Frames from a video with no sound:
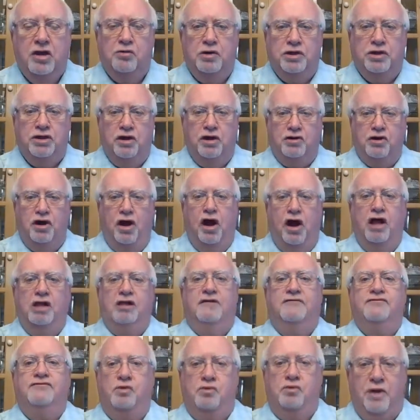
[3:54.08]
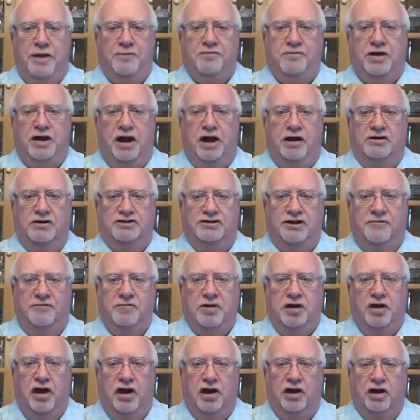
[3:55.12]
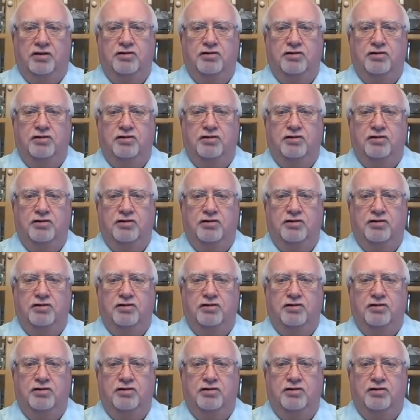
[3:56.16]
without all of the webinars I've been on.